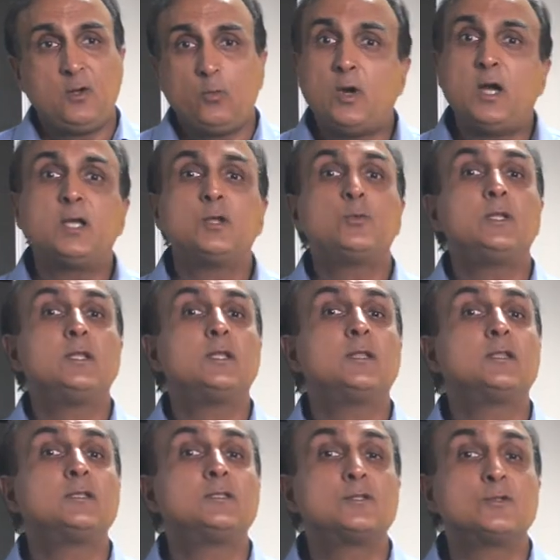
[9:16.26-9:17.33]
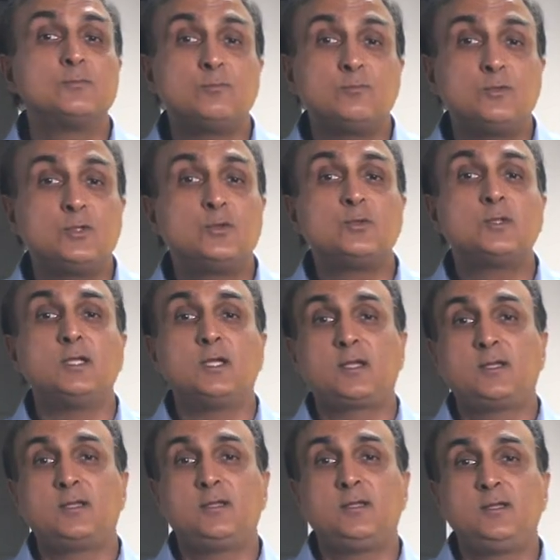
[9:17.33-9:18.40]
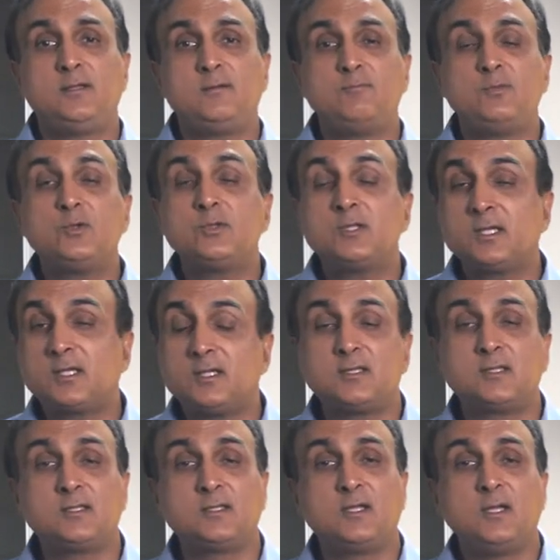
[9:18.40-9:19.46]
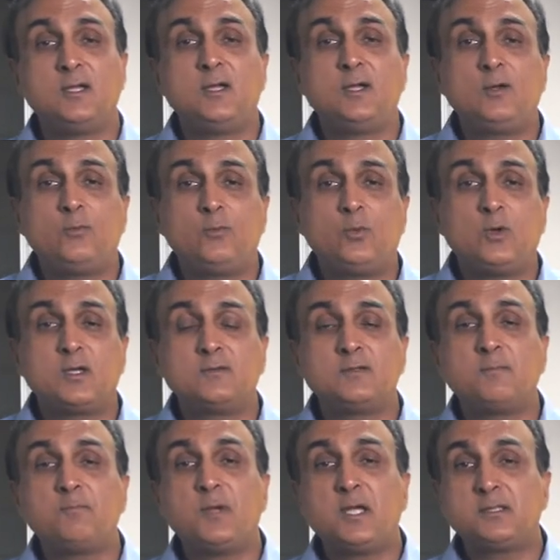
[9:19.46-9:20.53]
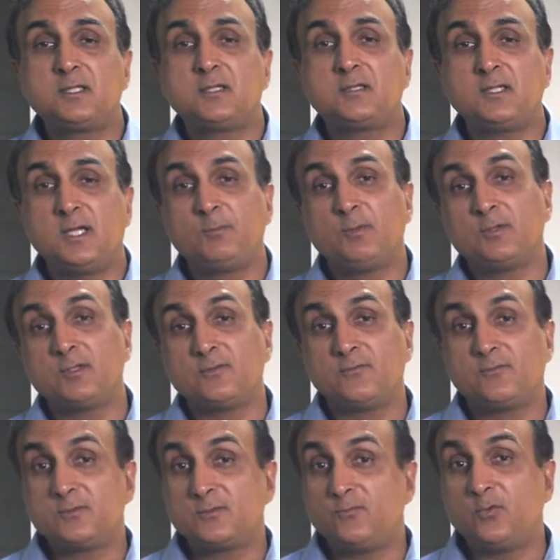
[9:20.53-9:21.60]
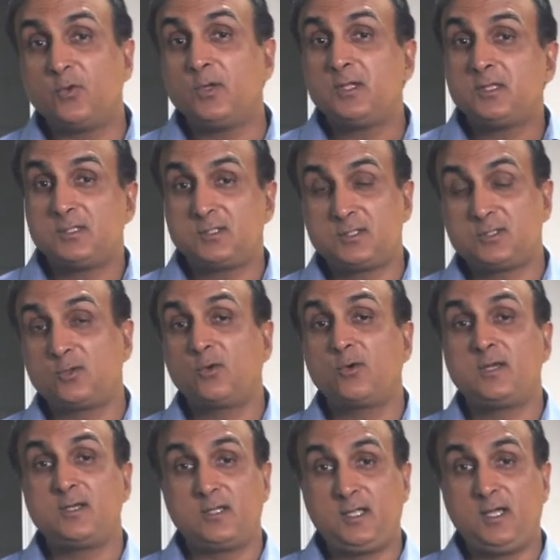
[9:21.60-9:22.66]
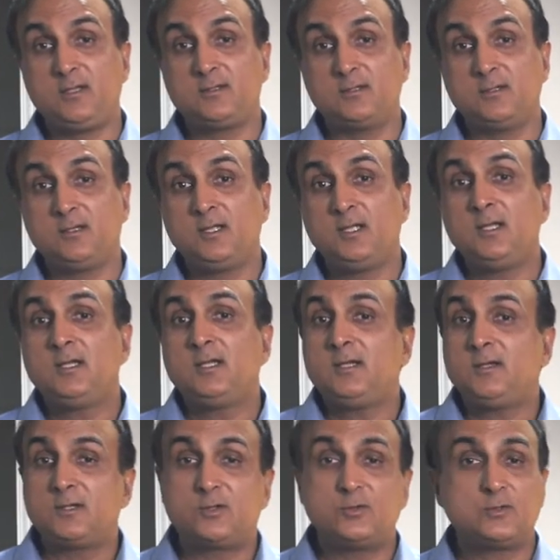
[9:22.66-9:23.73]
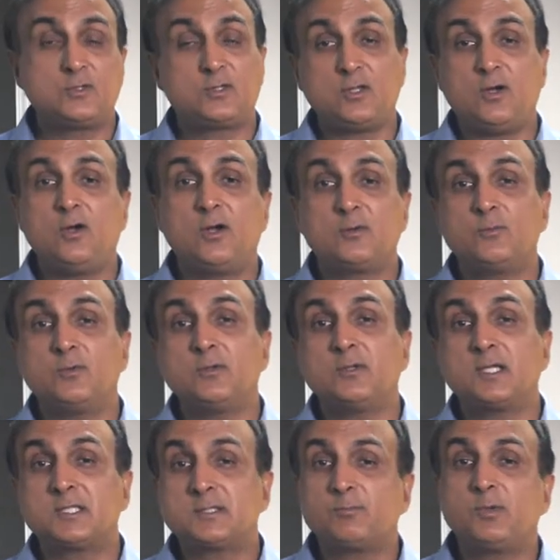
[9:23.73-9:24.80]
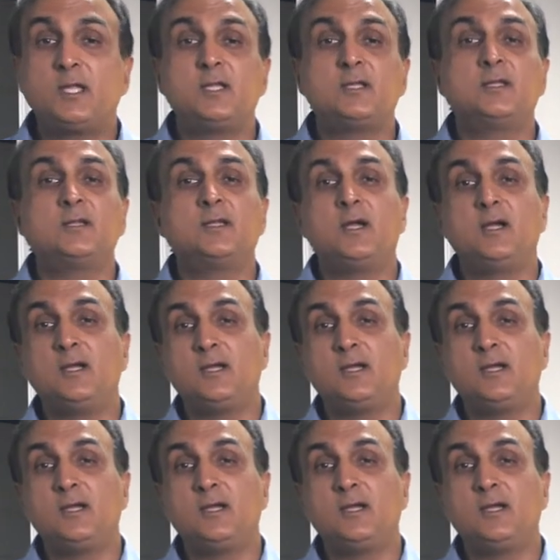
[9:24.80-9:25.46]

Why do we listen to music? Music is one of the best examples of voice and story together. A good song will explain an